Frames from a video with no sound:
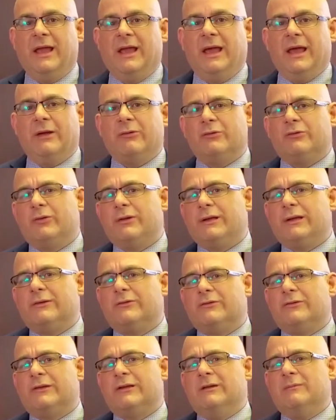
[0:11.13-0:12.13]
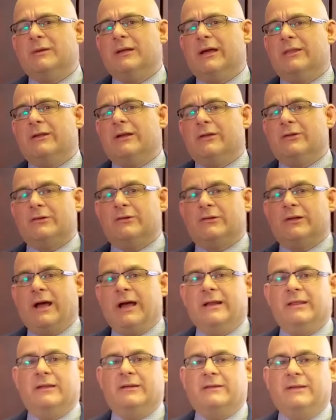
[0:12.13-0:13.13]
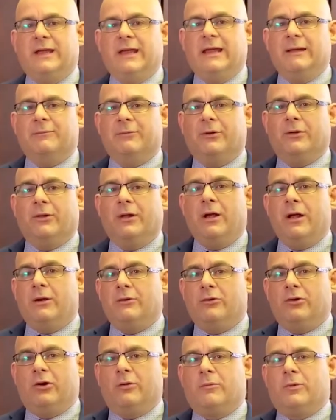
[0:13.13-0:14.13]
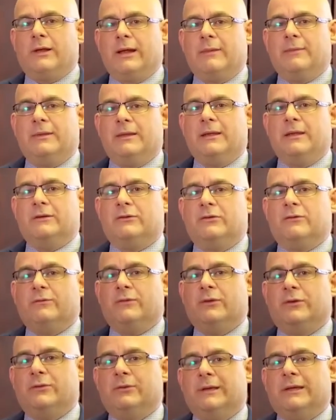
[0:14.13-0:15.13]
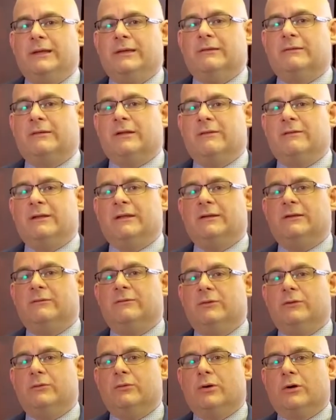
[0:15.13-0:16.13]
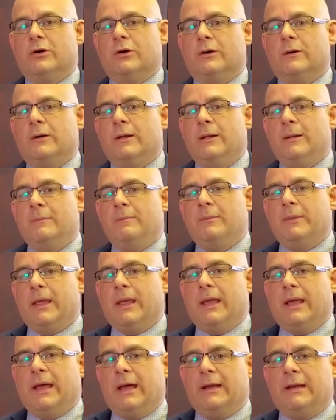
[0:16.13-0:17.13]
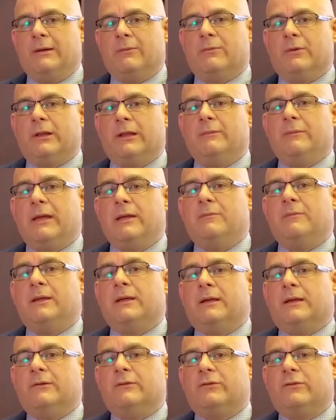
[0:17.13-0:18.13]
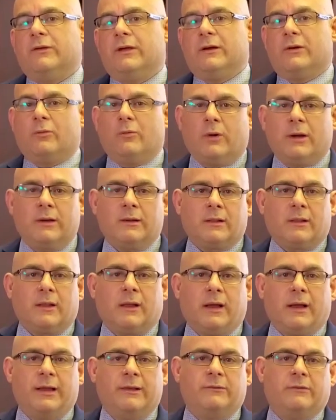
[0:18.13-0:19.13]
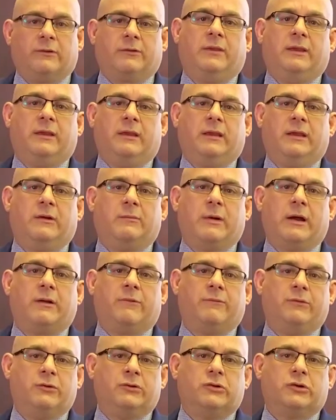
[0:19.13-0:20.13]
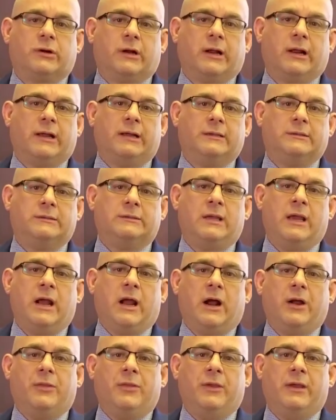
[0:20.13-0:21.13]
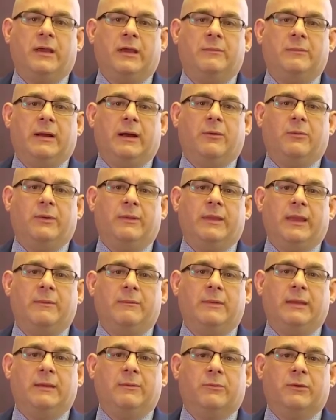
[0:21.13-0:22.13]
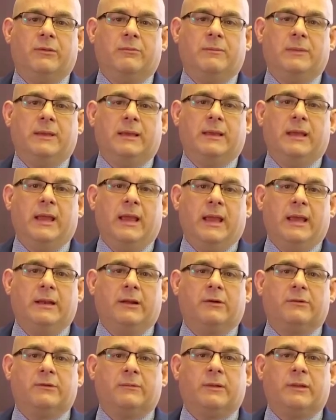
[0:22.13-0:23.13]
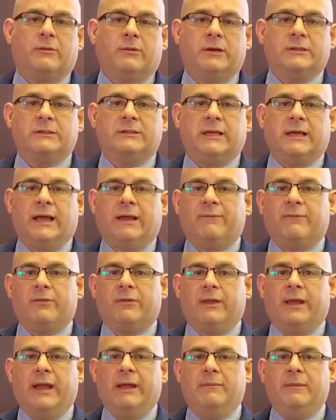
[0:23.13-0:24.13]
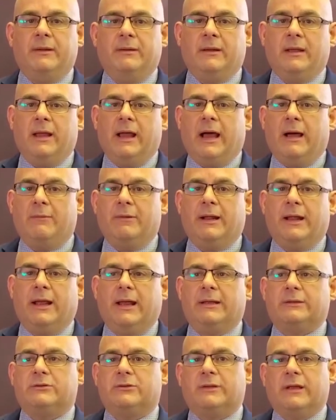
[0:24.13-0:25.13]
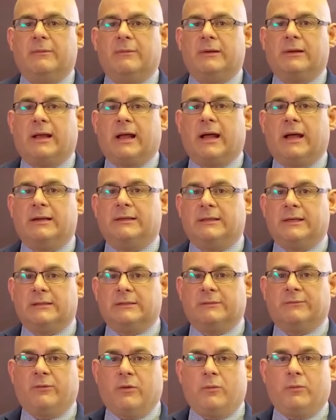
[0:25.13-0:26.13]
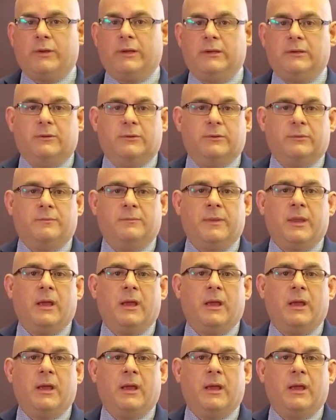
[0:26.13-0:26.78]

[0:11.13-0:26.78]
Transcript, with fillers: It was really interesting to be on the other side of the table. Normally I'm the interviewee instead of the interviewer. And it really made me consider what clients are thinking about or future clients are thinking about when they meet with me. And here are some of the questions I had for them, and I'm going to answer them in context of what we do.